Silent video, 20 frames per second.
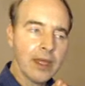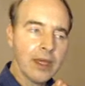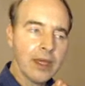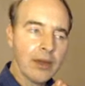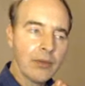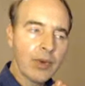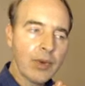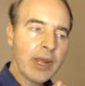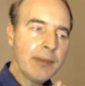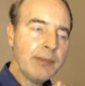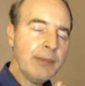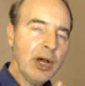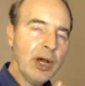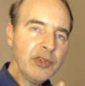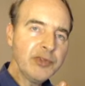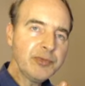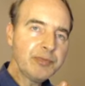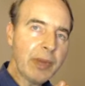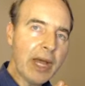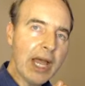right,
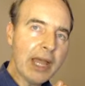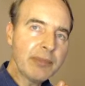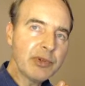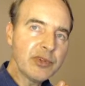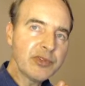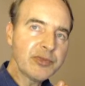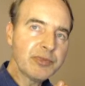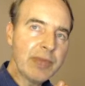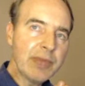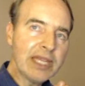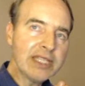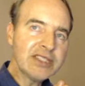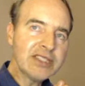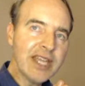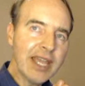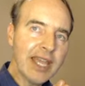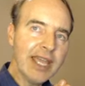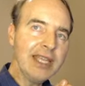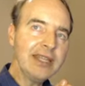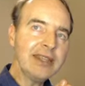most Bibles
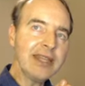maintain